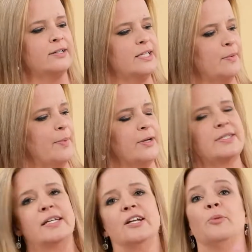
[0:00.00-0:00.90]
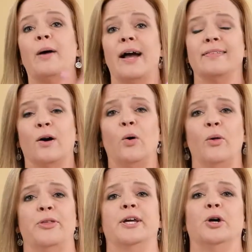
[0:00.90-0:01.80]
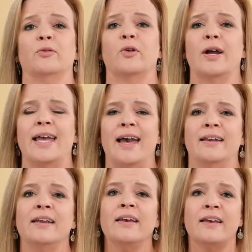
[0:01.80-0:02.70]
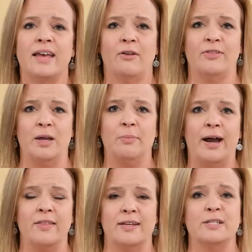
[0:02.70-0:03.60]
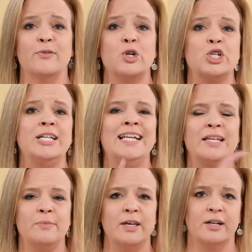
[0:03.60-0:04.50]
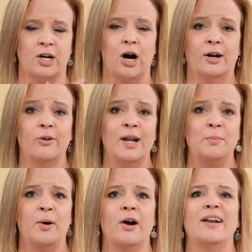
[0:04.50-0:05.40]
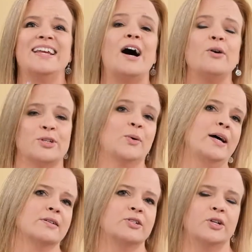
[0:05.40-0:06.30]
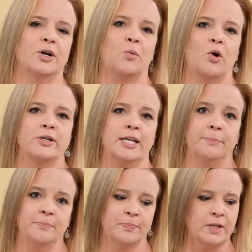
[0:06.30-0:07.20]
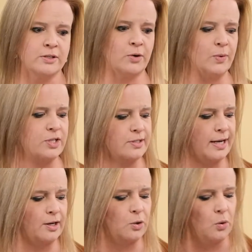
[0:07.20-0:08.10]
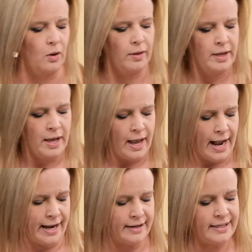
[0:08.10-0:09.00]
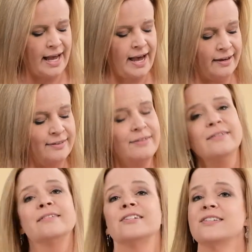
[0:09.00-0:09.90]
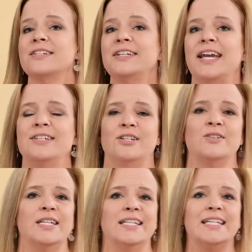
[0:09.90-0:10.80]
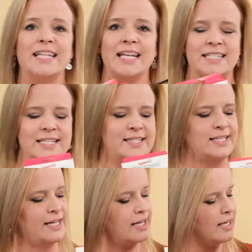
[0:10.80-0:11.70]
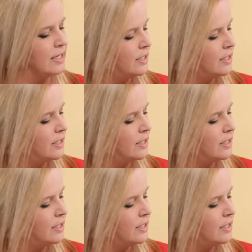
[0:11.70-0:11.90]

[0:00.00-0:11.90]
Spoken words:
to them about buying the whole thing over again, if they buy this version, the cock ring part also has a 2-year warranty, so which is kind of cool. And again, just in case you didn't get to see